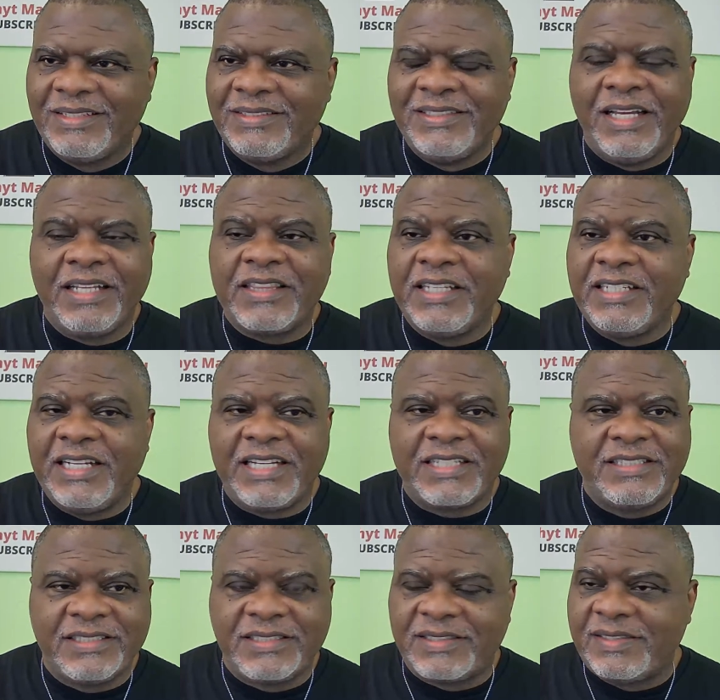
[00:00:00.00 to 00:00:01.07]
Nothing I
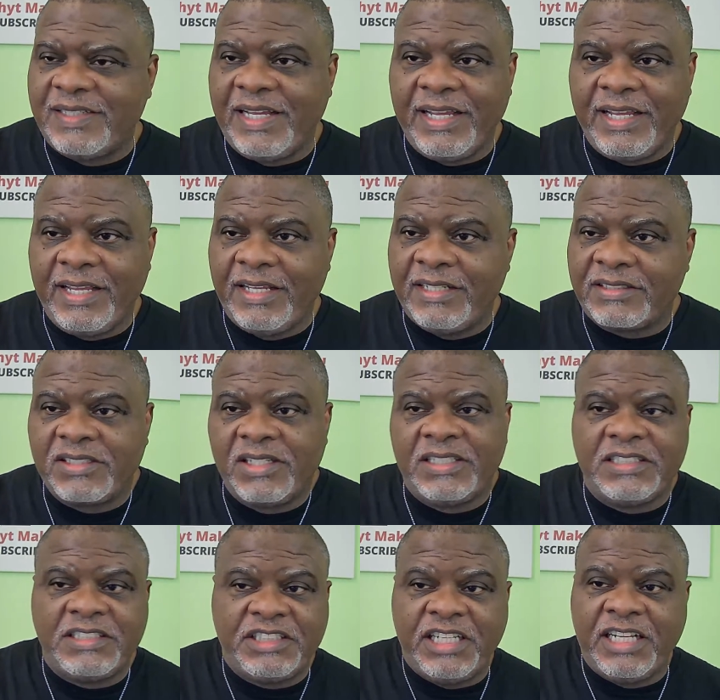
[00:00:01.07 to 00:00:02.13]
could say is going
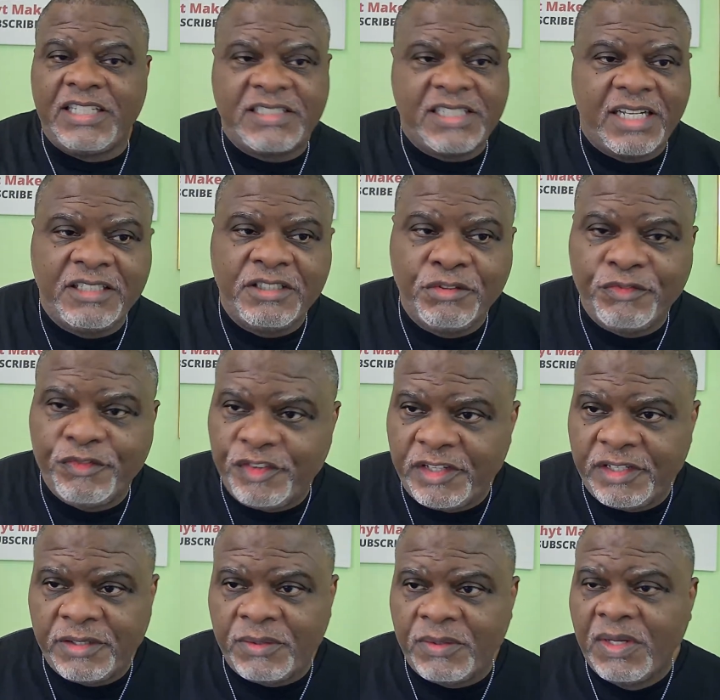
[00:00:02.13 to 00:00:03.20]
to change how you
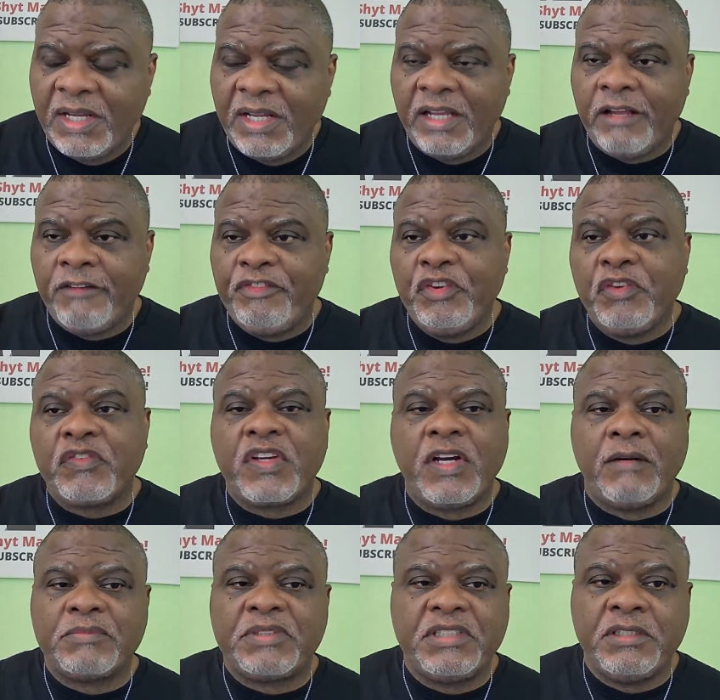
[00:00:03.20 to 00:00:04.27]
feel if you've
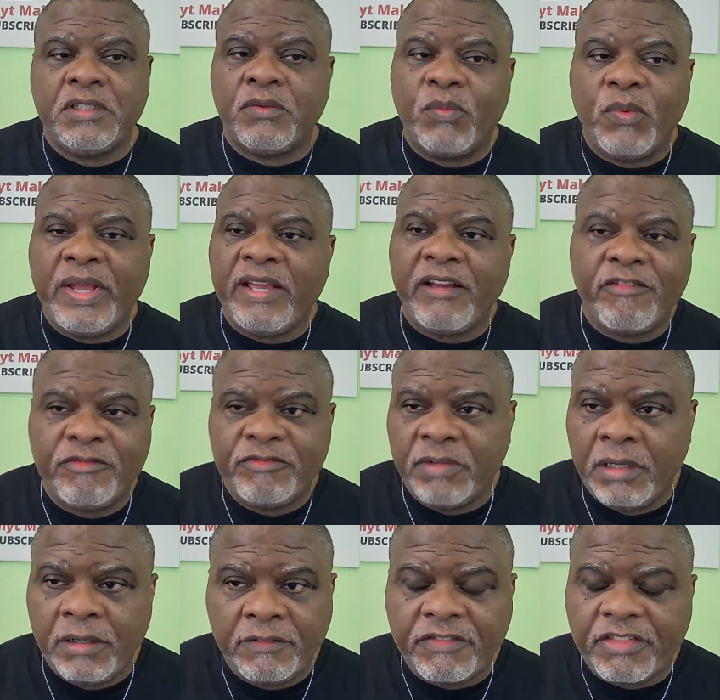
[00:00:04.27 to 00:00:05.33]
come to your way of,
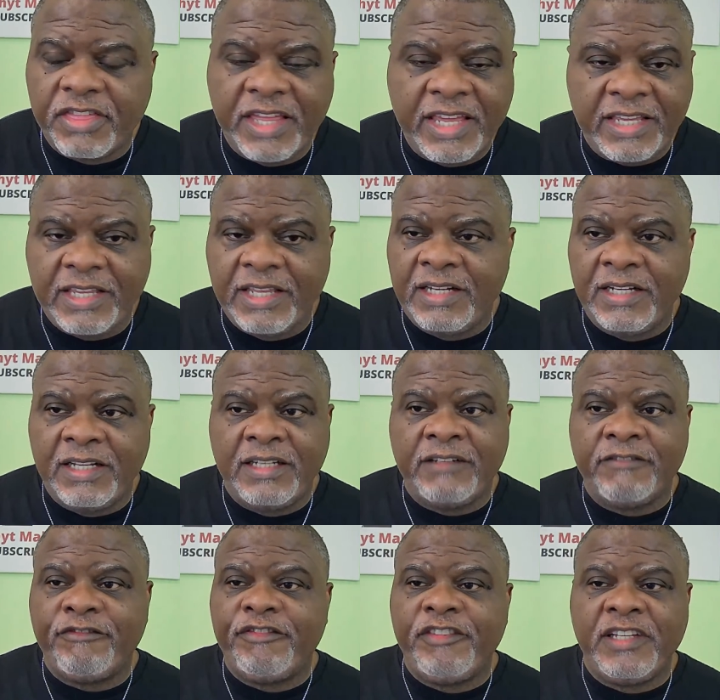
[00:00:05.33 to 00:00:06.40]
of thinking
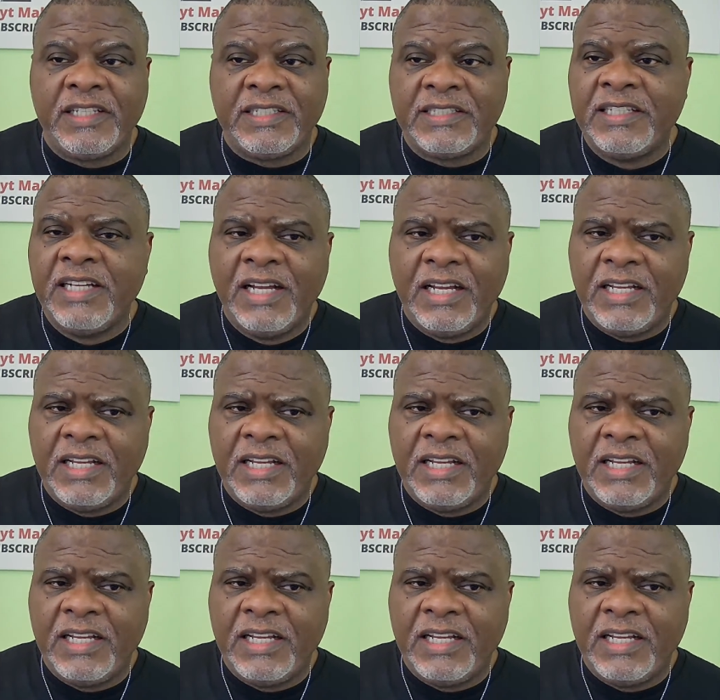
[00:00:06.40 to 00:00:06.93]
and feeling,